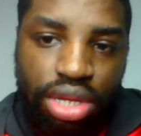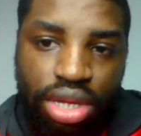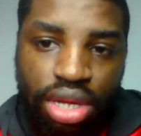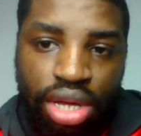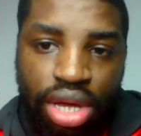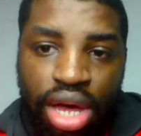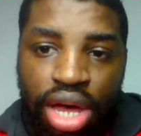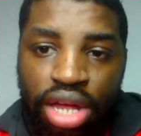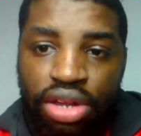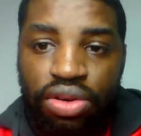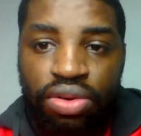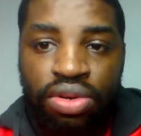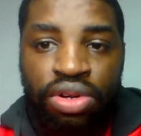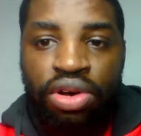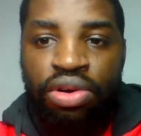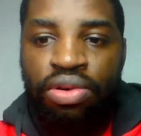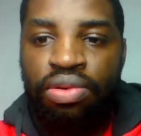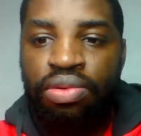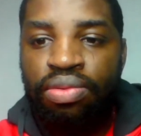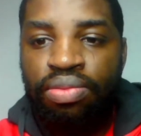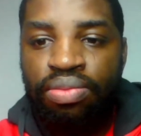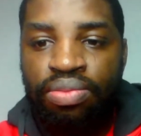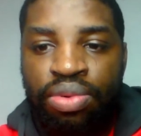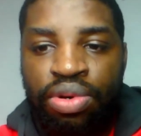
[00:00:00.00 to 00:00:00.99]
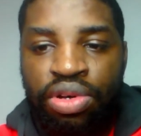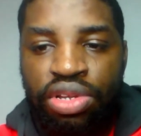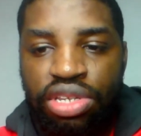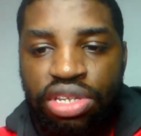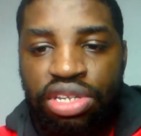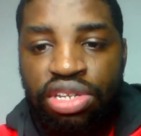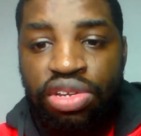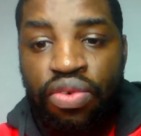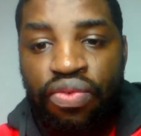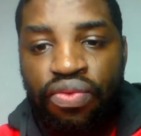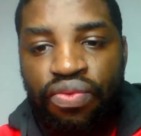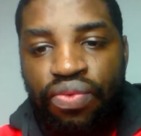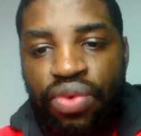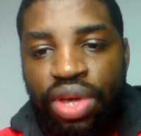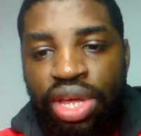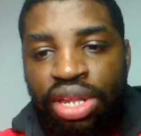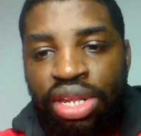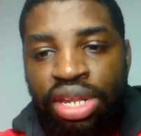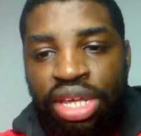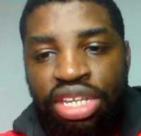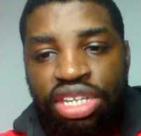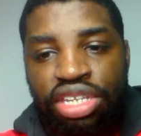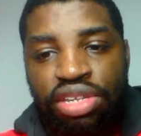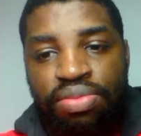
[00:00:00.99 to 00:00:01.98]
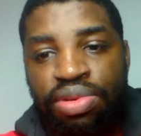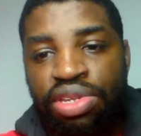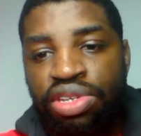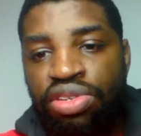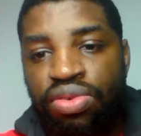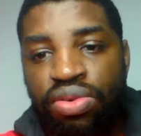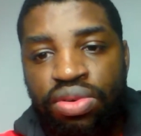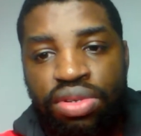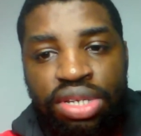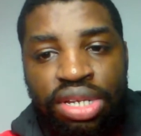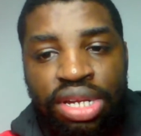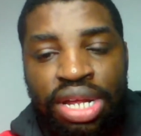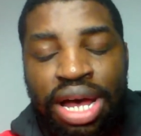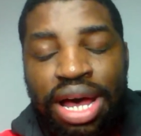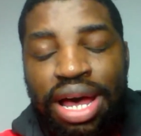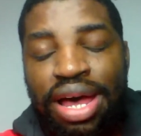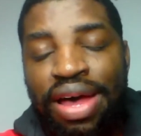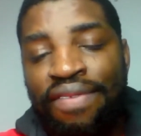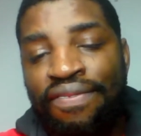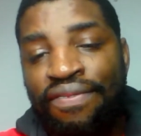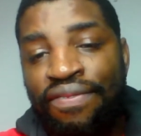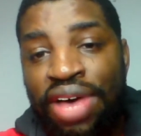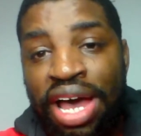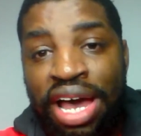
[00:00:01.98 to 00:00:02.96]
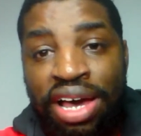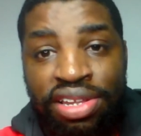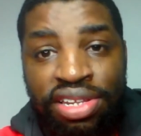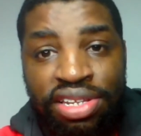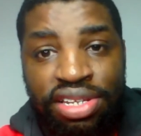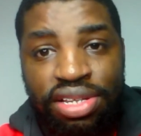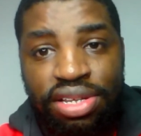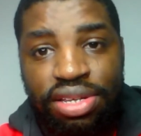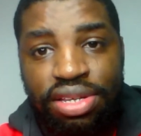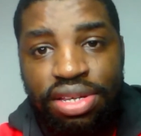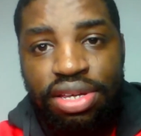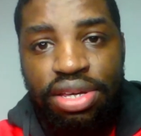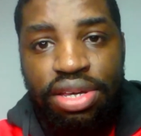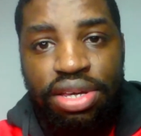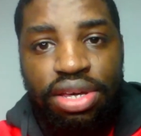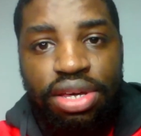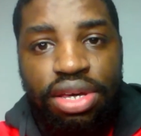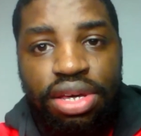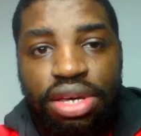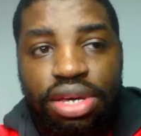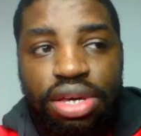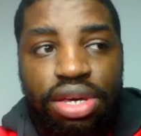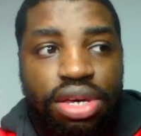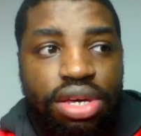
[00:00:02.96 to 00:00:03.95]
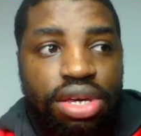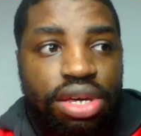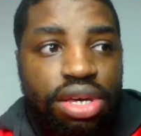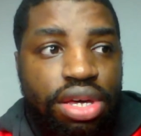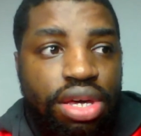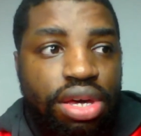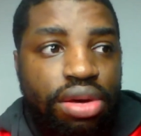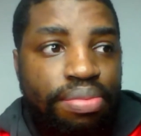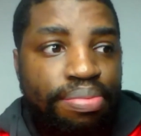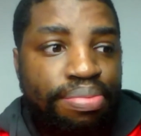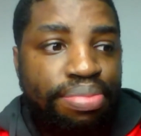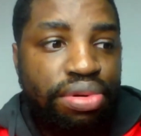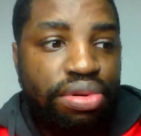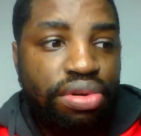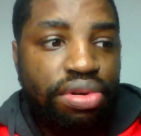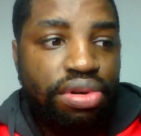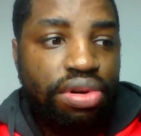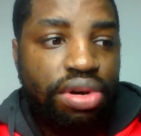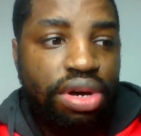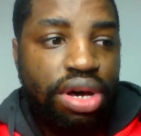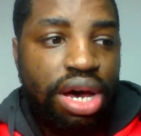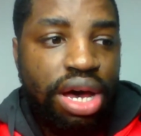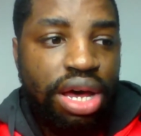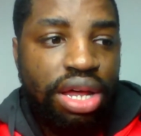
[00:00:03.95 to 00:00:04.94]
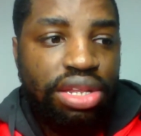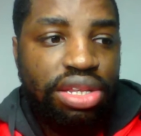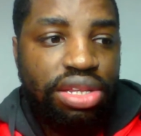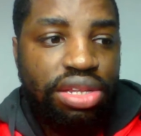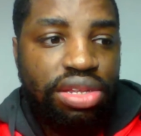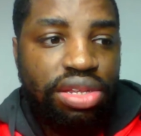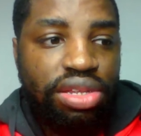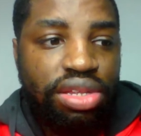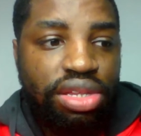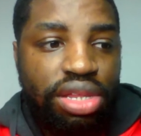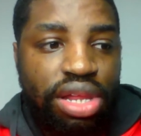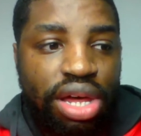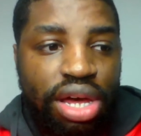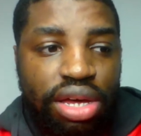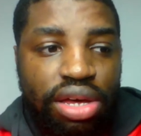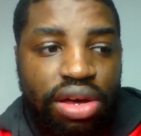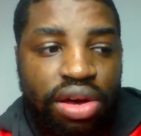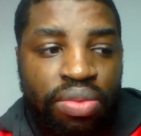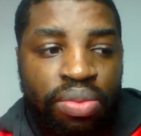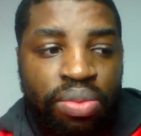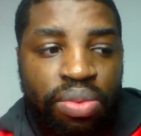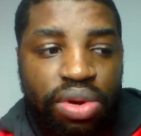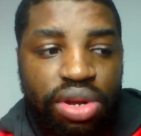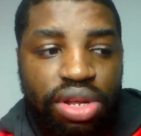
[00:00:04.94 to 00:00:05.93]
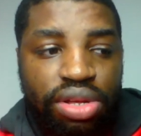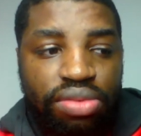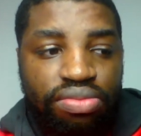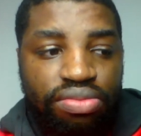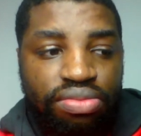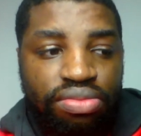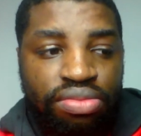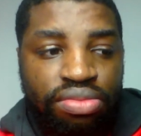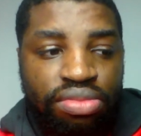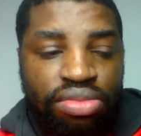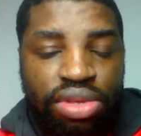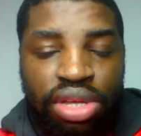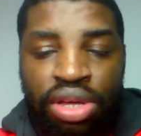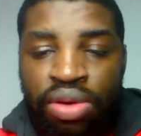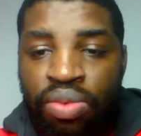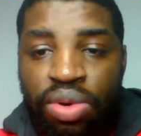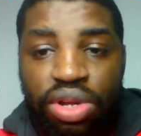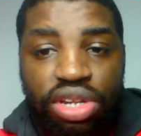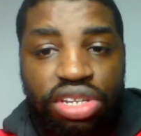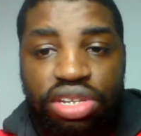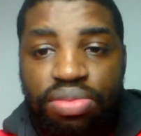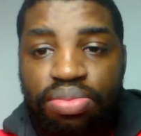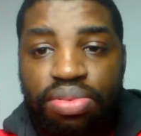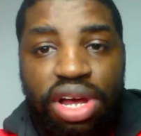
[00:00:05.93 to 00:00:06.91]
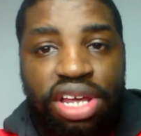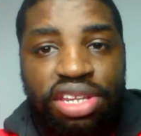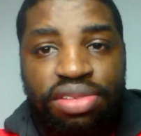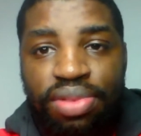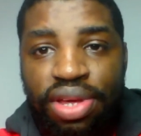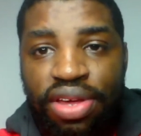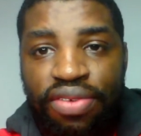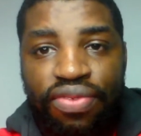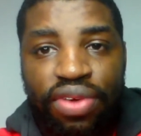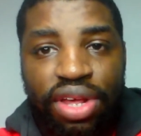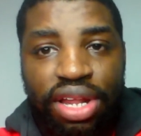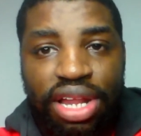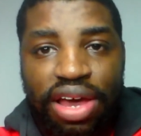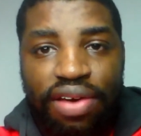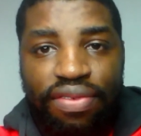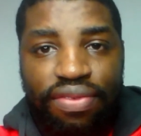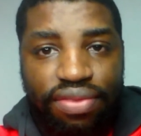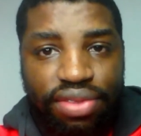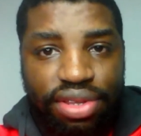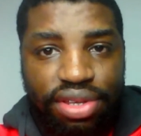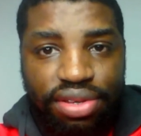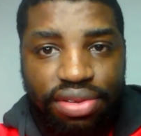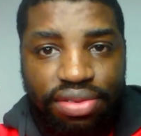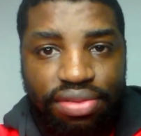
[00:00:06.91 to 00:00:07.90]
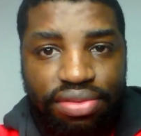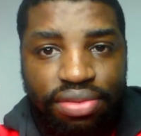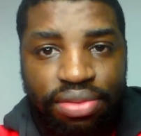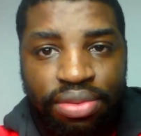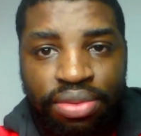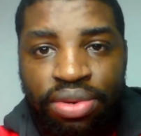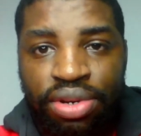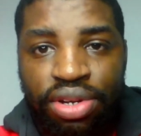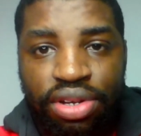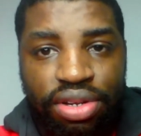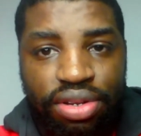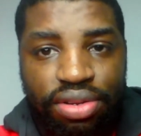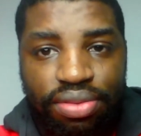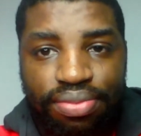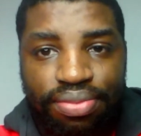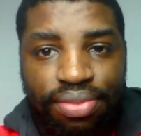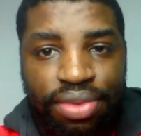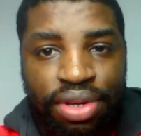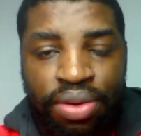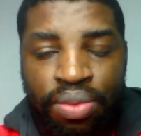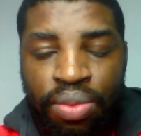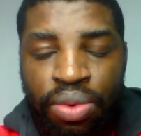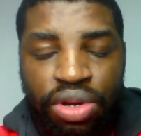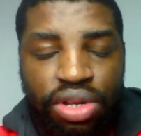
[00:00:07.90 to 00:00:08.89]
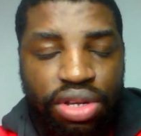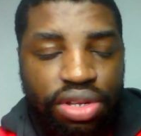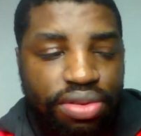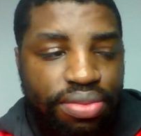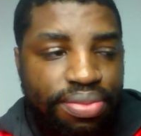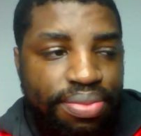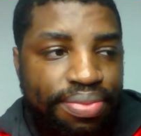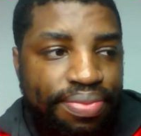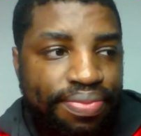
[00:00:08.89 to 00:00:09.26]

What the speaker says: I don't know, but something needs to be sorted out and fast. But I wouldn't. It wouldn't surprise me if he left. It wouldn't. It wouldn't.